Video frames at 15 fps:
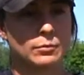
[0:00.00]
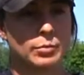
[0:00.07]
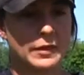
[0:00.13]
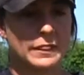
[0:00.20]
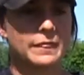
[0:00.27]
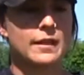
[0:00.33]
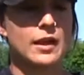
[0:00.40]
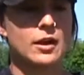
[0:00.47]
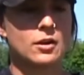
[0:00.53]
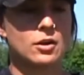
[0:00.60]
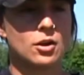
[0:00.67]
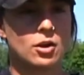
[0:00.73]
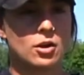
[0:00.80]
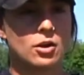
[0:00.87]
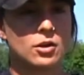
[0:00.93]
But they are
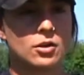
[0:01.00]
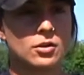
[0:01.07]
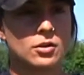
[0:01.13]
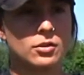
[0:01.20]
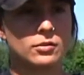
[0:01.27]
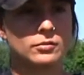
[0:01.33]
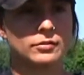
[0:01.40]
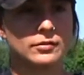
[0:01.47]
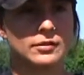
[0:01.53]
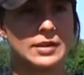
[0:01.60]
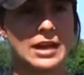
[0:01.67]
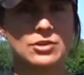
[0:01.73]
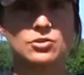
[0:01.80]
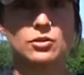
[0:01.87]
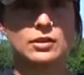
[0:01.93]
all
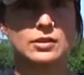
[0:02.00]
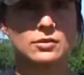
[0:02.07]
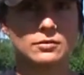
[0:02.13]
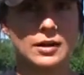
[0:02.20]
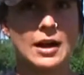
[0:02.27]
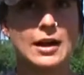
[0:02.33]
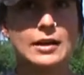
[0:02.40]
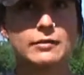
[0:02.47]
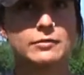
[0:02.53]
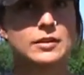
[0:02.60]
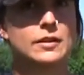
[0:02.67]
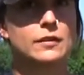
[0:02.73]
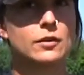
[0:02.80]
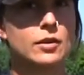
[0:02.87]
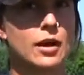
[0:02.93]
naturally derived
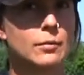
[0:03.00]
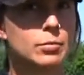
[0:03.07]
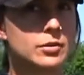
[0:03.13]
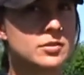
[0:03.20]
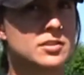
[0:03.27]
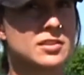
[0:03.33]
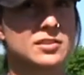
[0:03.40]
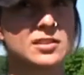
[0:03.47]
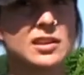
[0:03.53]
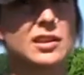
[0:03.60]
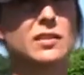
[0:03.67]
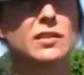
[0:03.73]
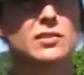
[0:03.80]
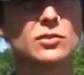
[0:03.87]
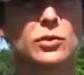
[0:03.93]
and they're not persistent
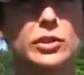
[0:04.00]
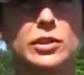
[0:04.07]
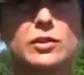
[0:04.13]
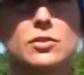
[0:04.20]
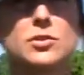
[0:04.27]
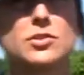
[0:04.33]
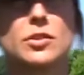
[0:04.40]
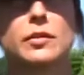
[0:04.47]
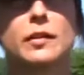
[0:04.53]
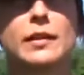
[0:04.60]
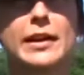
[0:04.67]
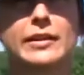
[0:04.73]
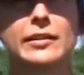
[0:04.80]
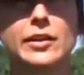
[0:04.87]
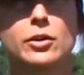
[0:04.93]
in the soil, so the
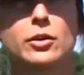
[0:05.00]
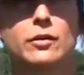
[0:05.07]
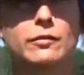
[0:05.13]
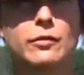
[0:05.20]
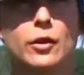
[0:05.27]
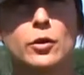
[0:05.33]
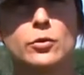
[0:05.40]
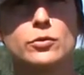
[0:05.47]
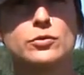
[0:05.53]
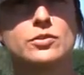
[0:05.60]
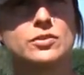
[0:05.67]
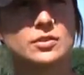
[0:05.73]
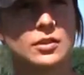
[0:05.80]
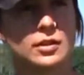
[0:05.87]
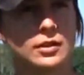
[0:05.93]
likelihood of
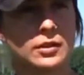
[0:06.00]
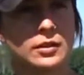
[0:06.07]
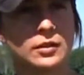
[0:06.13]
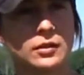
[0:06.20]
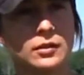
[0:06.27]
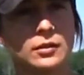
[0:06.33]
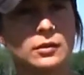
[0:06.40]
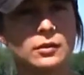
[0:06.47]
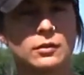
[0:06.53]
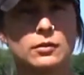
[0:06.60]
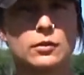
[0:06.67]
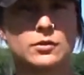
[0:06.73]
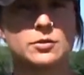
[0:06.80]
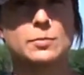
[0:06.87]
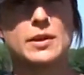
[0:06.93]
those
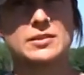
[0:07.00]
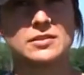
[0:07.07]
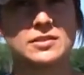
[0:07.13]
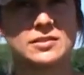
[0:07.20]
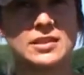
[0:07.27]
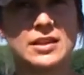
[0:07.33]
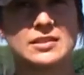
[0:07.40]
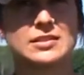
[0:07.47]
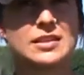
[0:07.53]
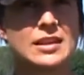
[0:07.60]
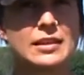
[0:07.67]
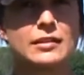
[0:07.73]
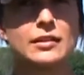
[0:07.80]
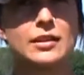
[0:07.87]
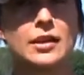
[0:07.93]
pesticides
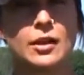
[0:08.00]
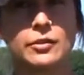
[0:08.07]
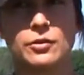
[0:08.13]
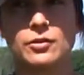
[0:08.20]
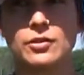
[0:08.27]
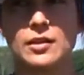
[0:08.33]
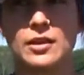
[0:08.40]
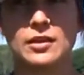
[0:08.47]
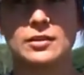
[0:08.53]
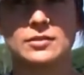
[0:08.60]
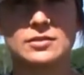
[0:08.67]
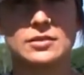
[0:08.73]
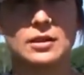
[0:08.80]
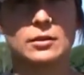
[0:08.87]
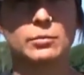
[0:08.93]
killing other
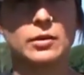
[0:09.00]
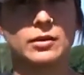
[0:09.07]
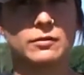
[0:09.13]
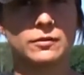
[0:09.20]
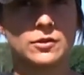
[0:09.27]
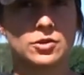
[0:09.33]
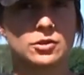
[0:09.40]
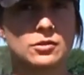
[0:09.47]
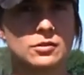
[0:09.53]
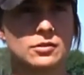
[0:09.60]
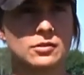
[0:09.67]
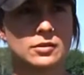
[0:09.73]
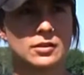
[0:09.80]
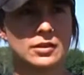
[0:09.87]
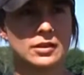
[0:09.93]
things that are beneficial
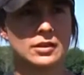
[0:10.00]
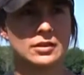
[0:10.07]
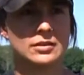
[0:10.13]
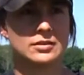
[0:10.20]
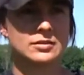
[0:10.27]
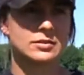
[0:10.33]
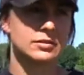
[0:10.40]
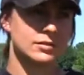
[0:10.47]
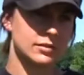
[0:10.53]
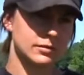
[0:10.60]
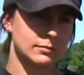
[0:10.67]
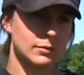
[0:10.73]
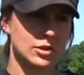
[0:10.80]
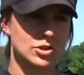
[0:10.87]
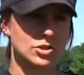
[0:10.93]
is
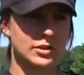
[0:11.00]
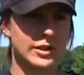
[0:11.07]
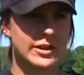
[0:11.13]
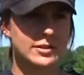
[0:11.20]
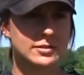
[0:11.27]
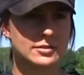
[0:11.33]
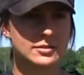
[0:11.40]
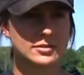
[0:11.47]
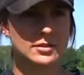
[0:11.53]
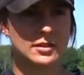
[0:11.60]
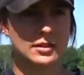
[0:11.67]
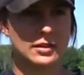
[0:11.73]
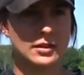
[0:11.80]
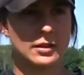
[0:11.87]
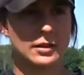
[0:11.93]
much less,
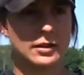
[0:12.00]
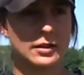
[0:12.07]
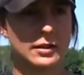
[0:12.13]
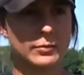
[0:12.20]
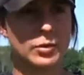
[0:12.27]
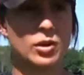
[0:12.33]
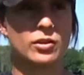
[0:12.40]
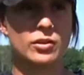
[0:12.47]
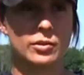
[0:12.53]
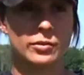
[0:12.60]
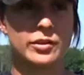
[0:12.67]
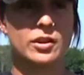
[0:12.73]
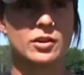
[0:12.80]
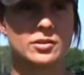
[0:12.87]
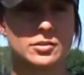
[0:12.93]
although
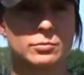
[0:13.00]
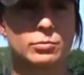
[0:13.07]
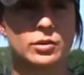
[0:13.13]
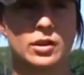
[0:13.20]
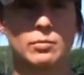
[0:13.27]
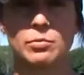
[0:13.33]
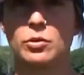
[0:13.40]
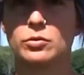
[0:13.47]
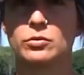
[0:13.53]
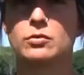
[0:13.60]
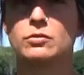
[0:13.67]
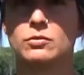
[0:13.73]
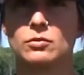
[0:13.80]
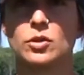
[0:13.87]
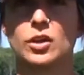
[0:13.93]
there are some pretty
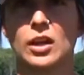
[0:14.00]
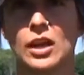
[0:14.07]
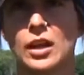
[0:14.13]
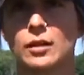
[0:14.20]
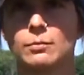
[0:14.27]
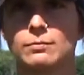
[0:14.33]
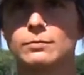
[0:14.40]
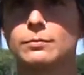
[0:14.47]
potent organic